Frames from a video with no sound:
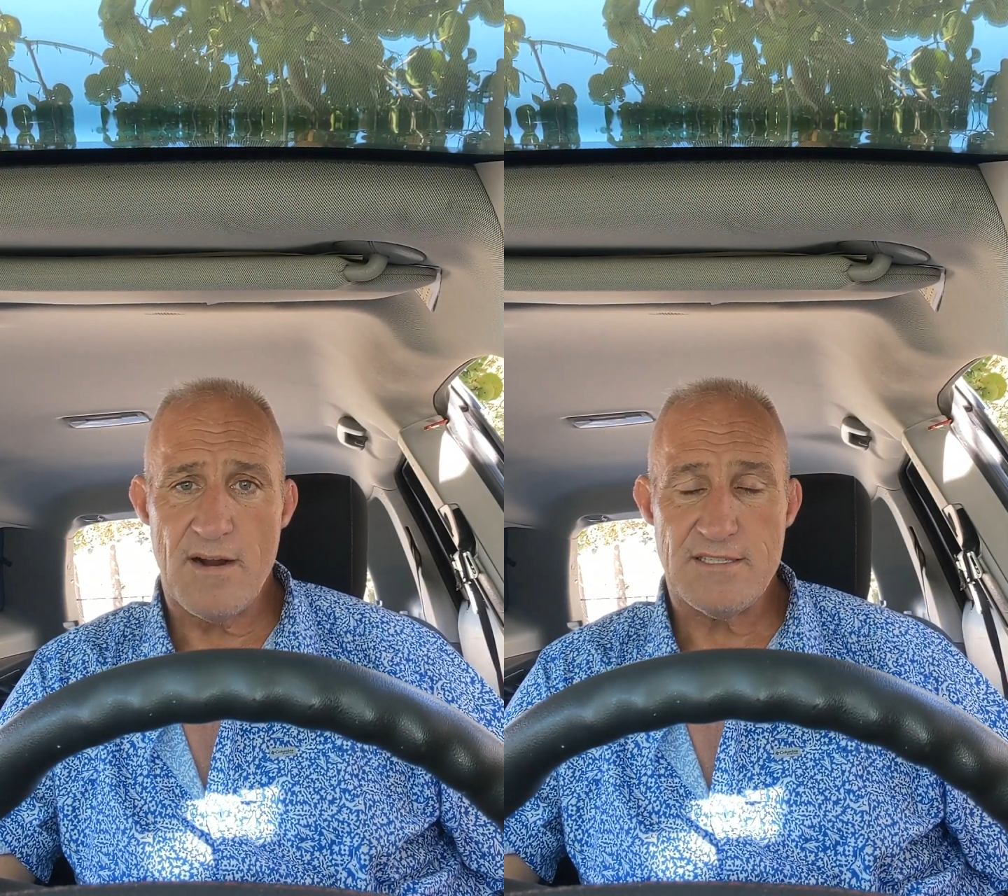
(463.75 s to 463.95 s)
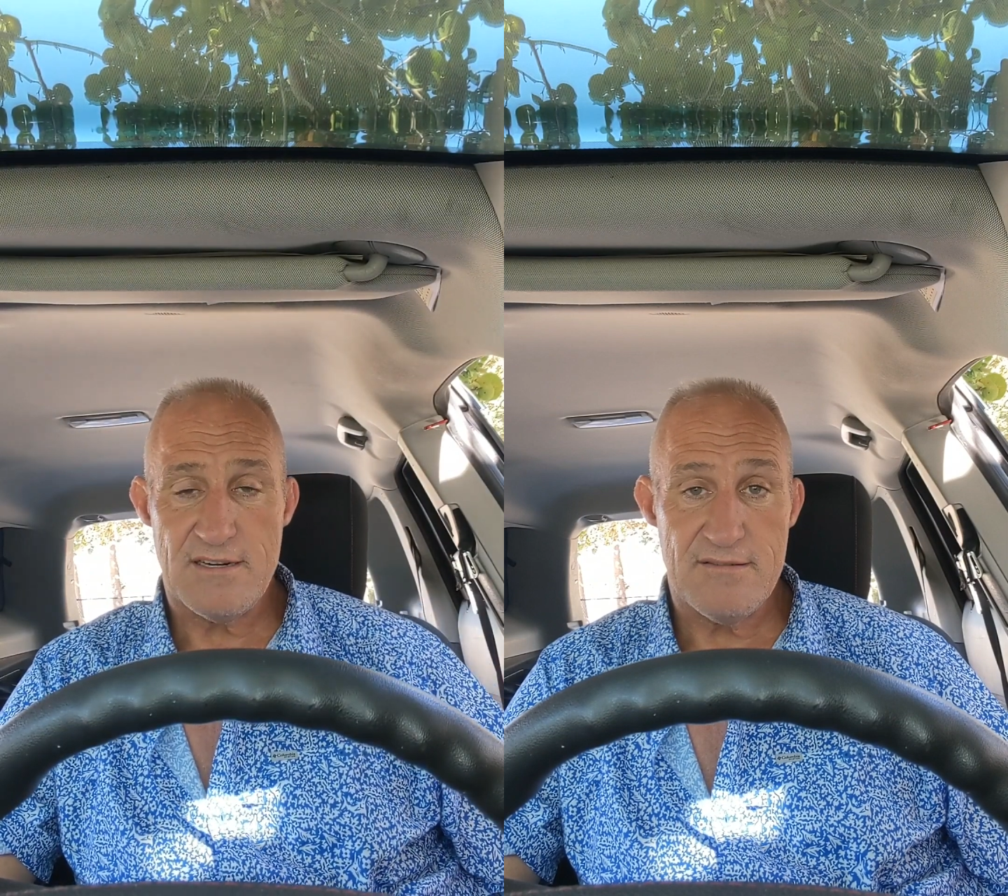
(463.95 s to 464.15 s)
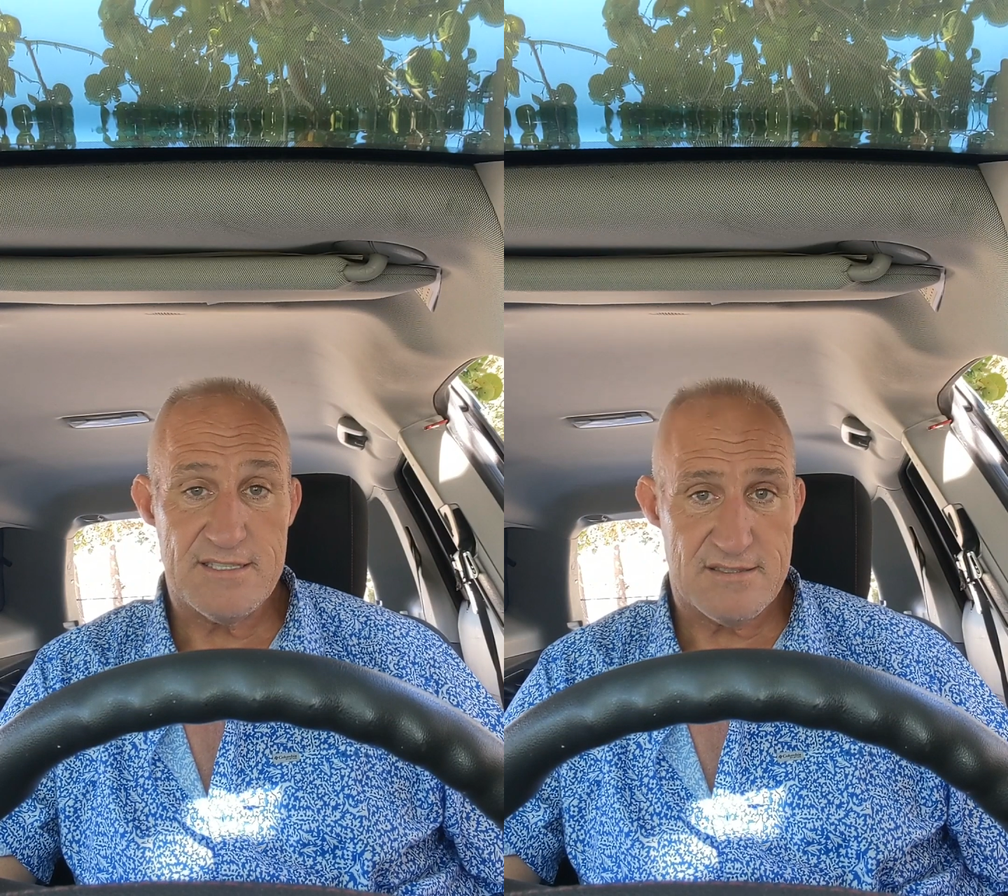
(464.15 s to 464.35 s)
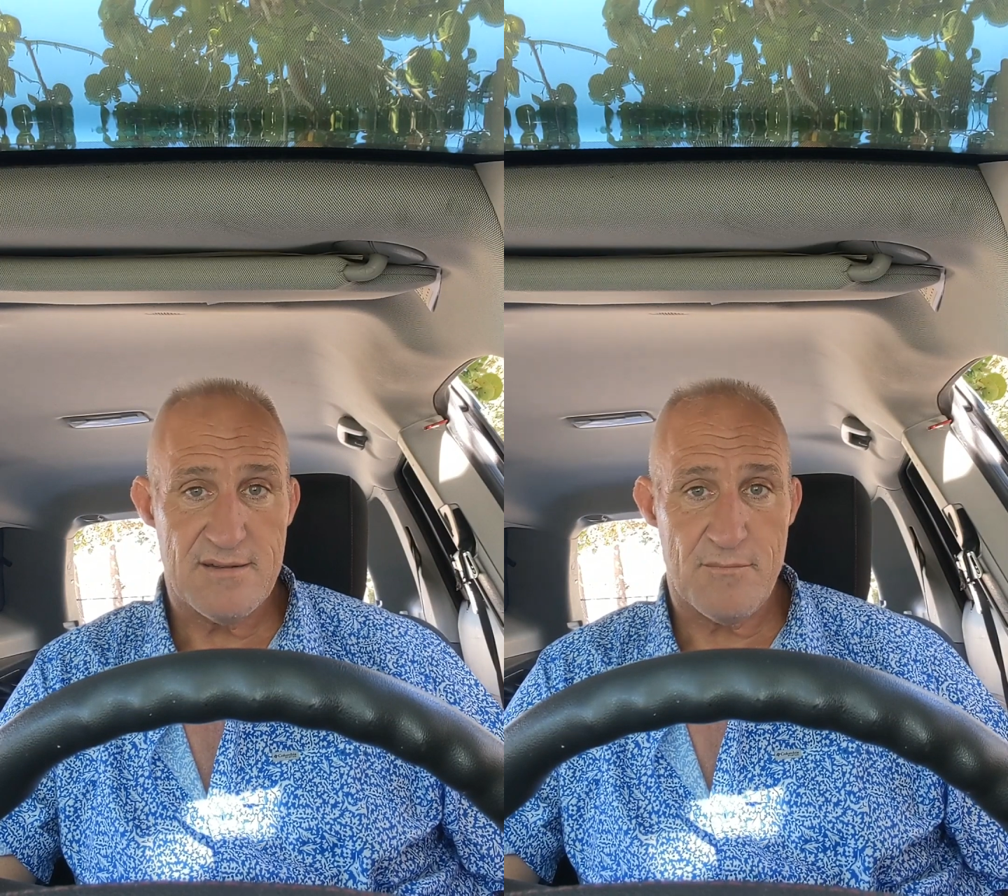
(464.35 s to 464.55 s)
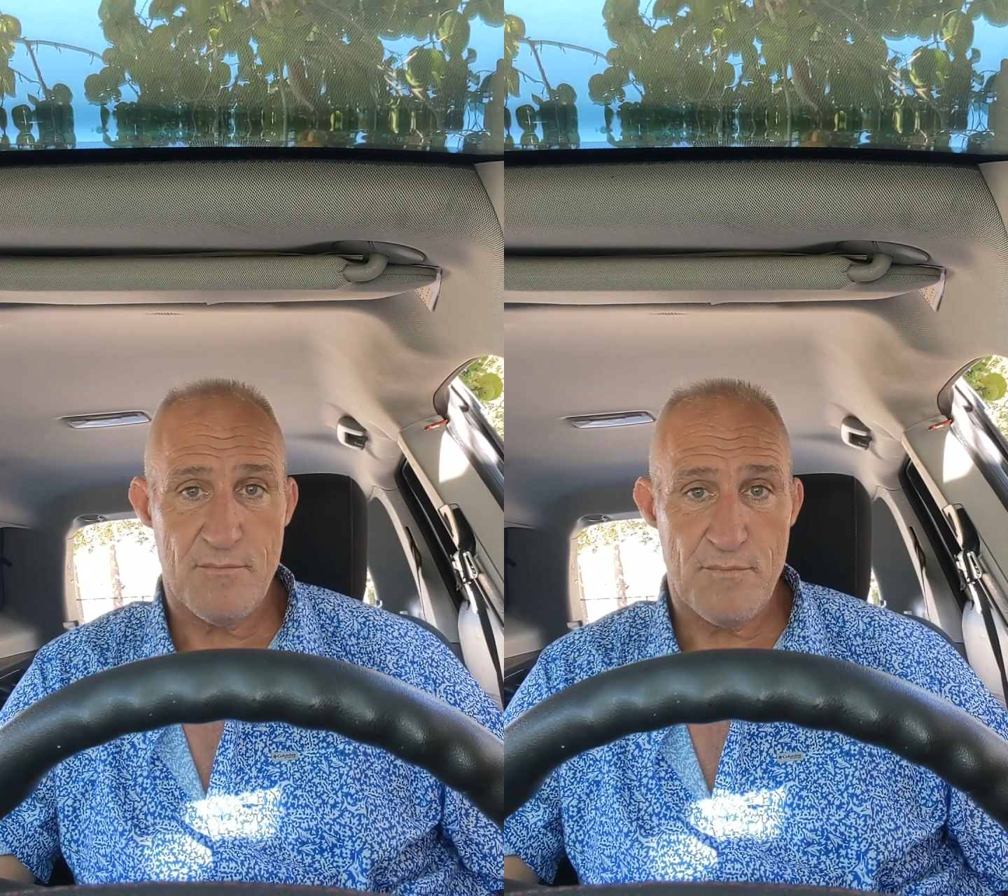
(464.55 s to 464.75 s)
There is
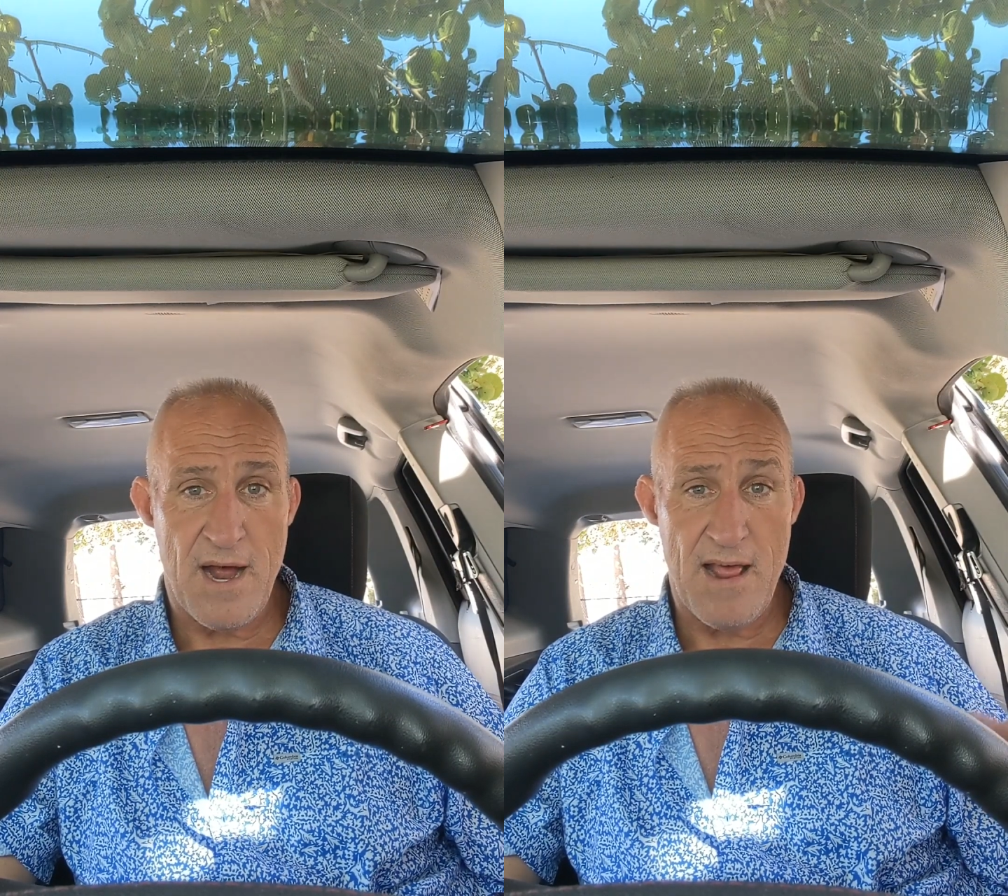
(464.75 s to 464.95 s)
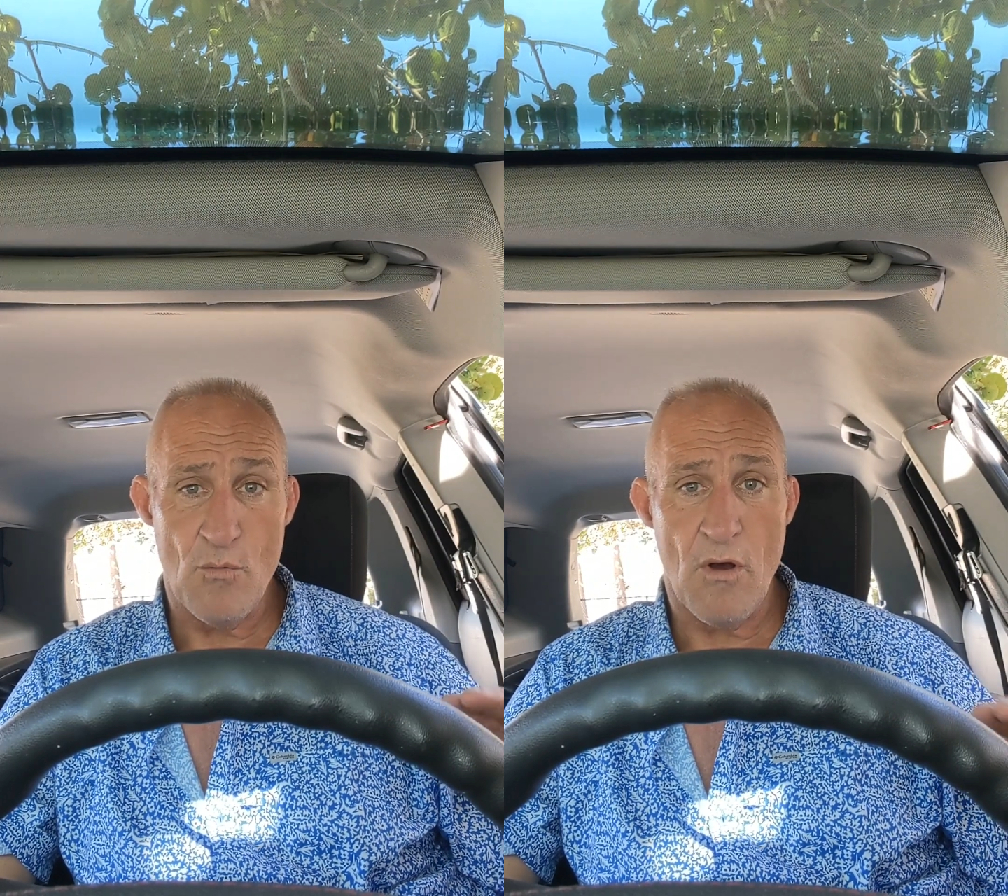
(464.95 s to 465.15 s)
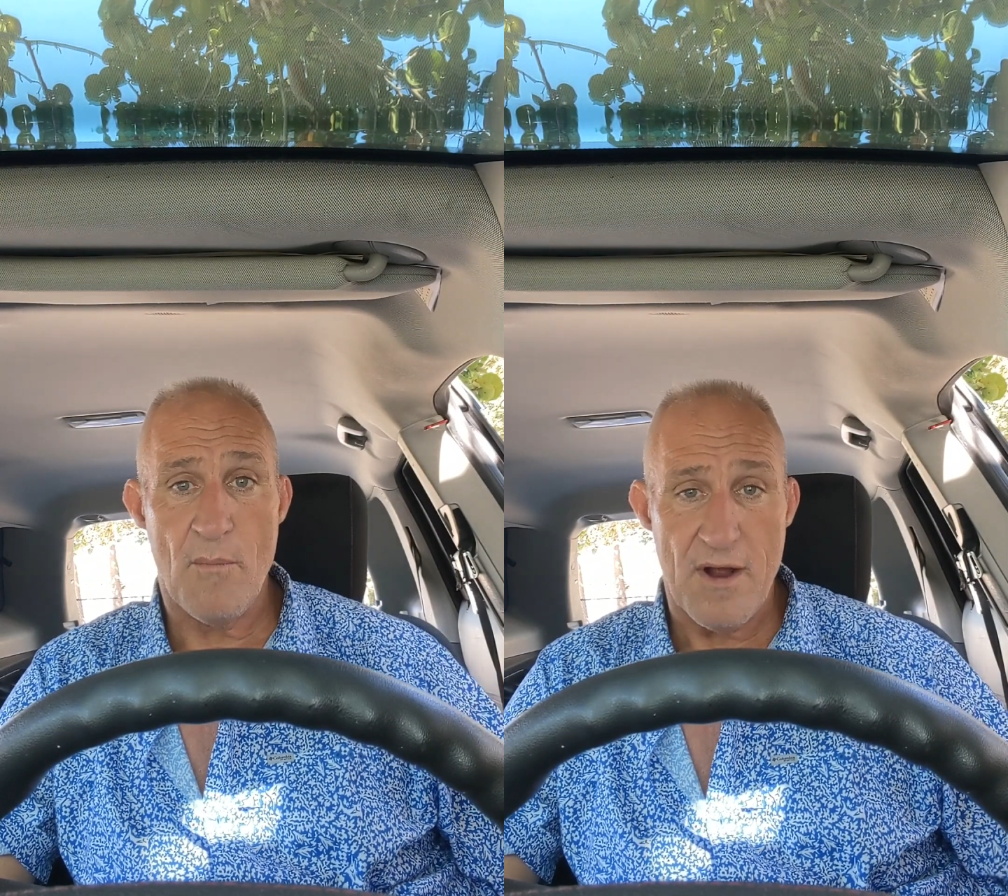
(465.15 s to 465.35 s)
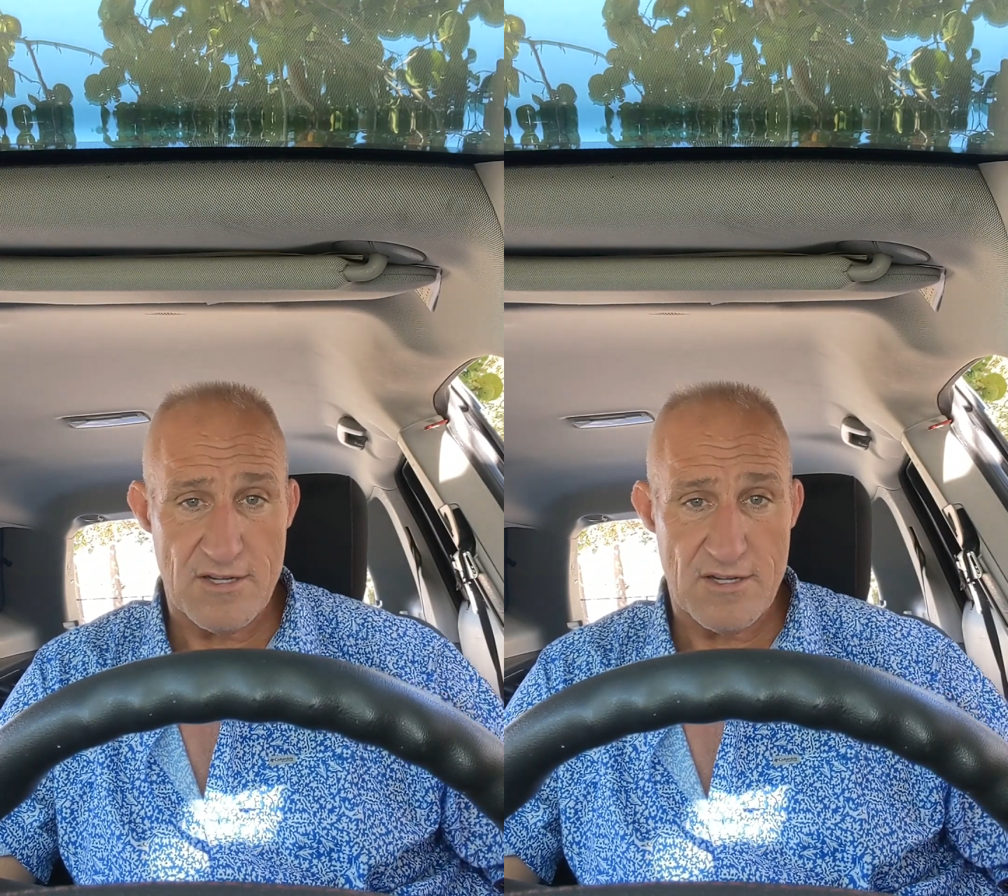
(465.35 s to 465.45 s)
some Walmarts